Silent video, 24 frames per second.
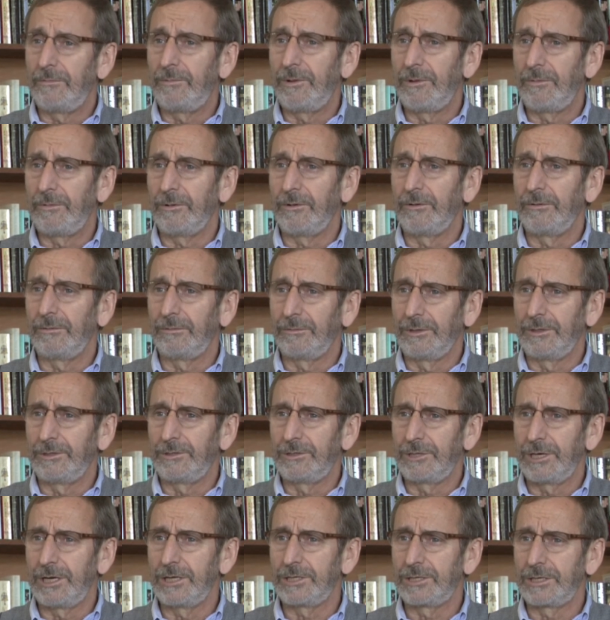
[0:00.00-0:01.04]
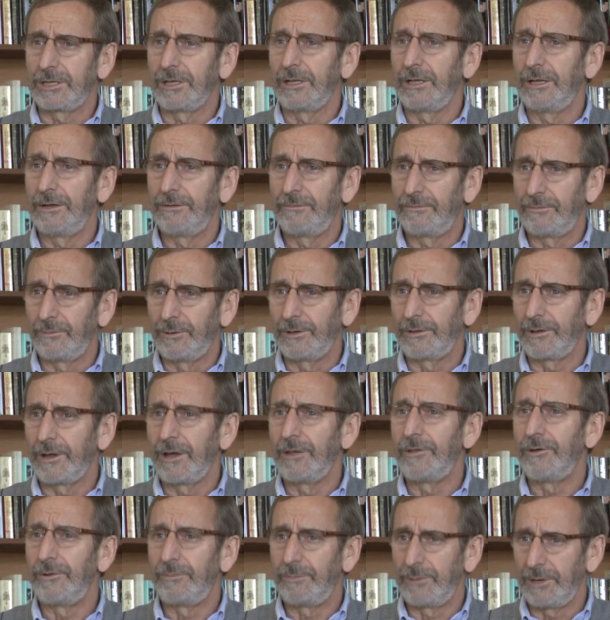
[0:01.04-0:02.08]
people a chance to live with
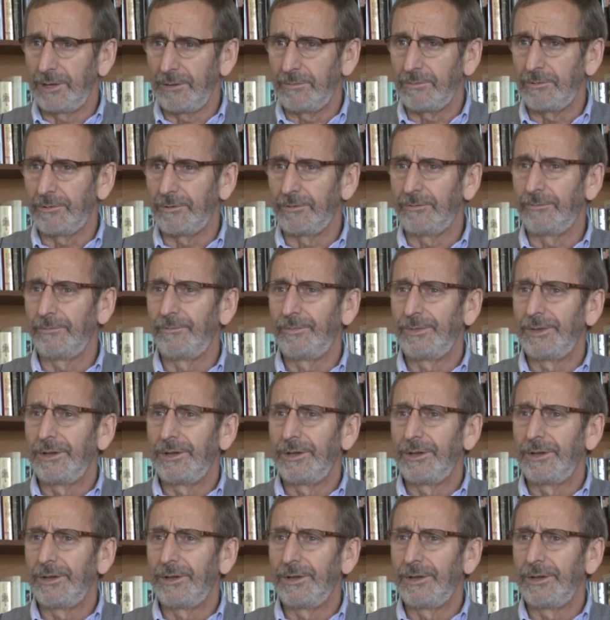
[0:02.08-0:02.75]
other people